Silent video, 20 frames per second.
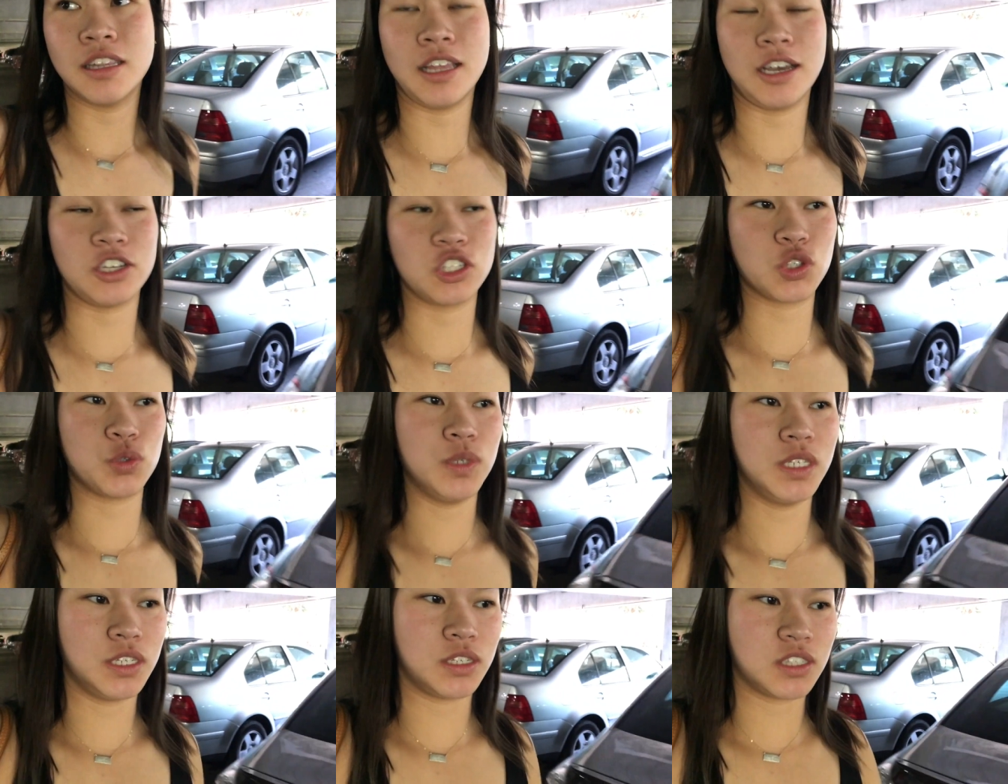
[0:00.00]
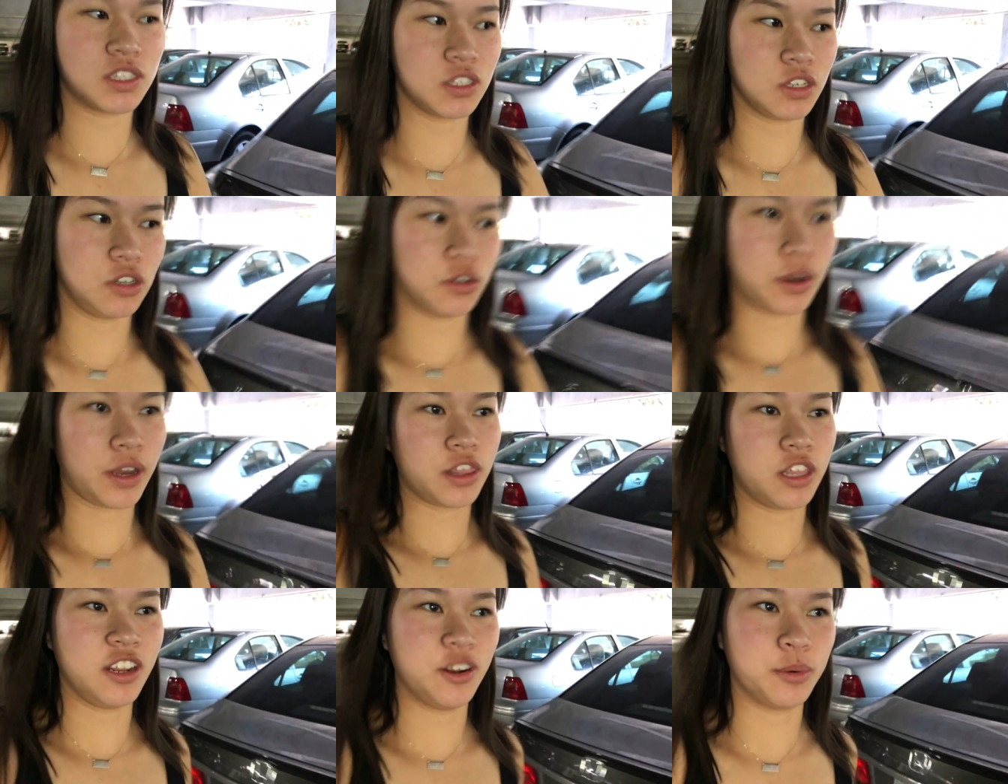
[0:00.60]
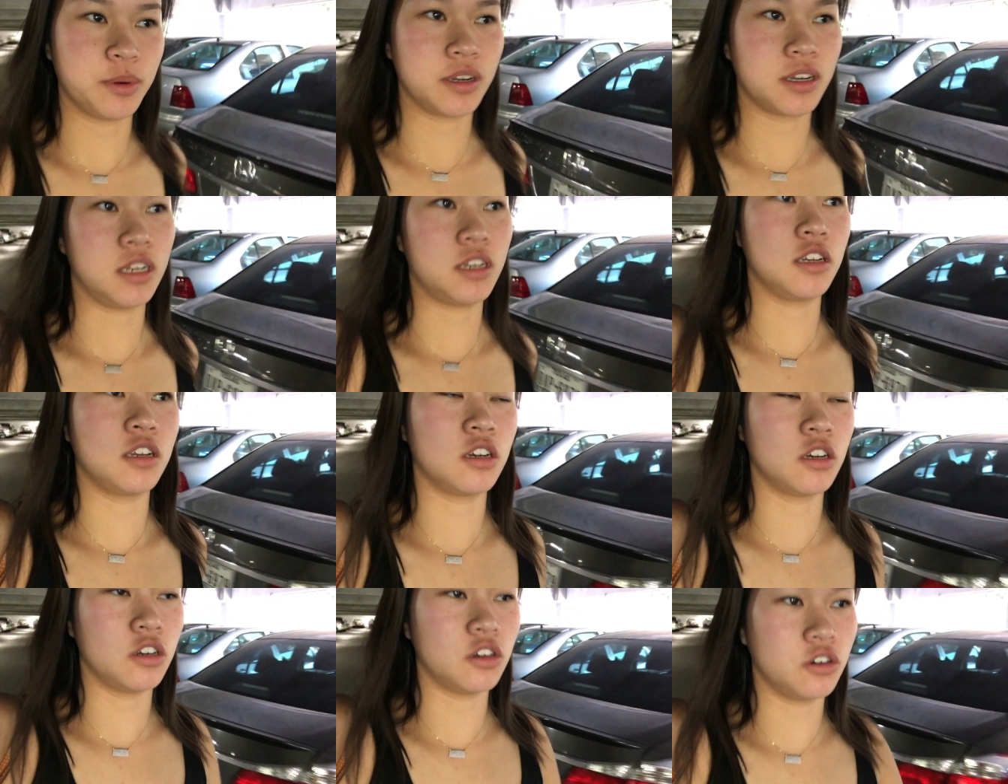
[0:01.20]
last week, so I think we're
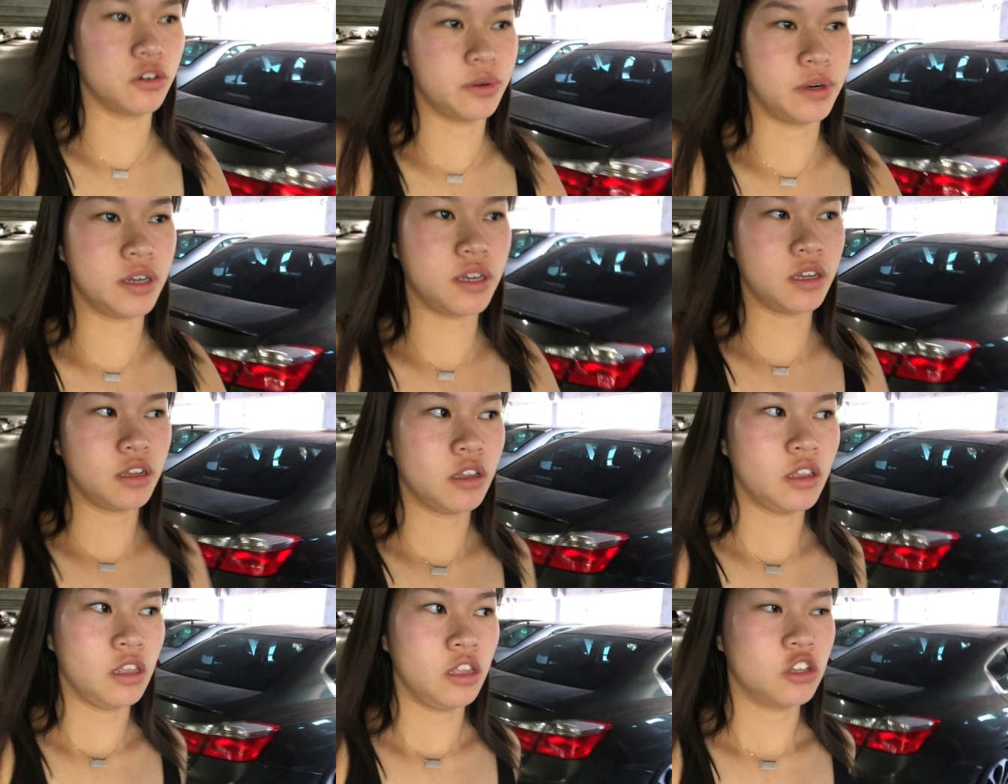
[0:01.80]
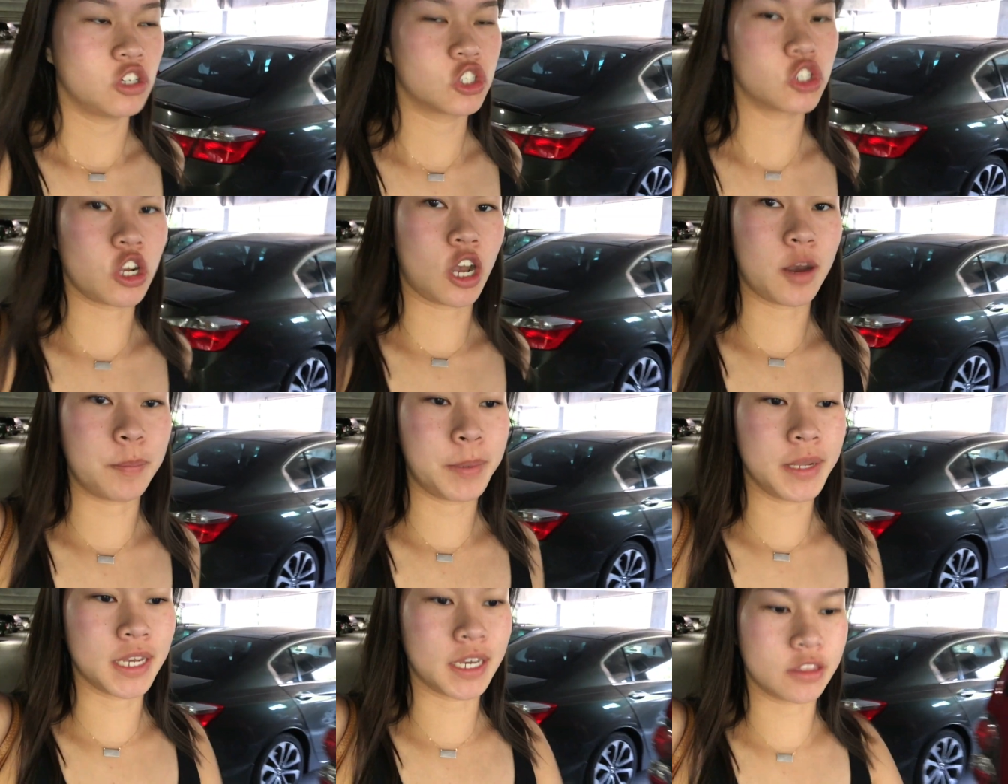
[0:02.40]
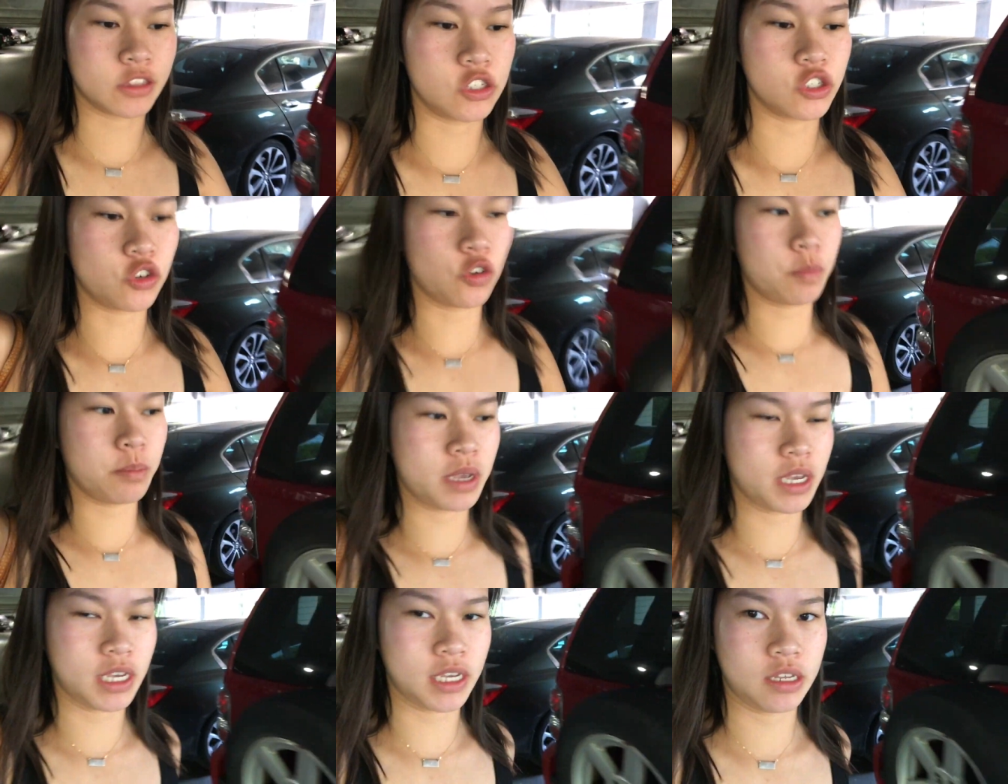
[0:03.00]
gonna go shopping at the
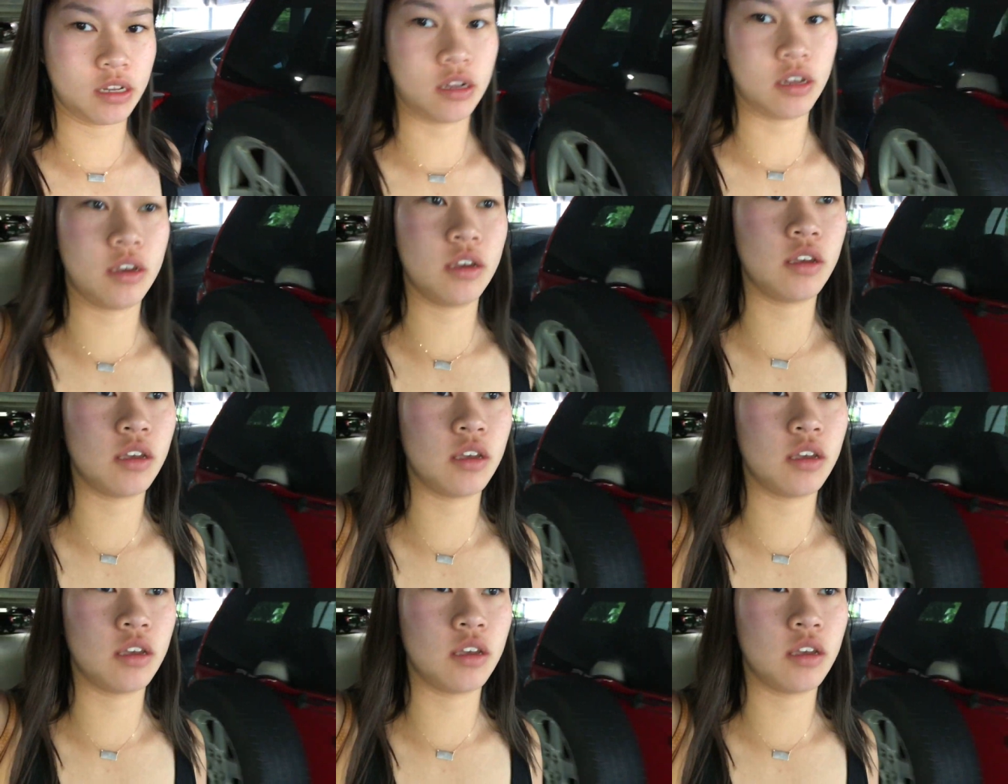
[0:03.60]
Domain.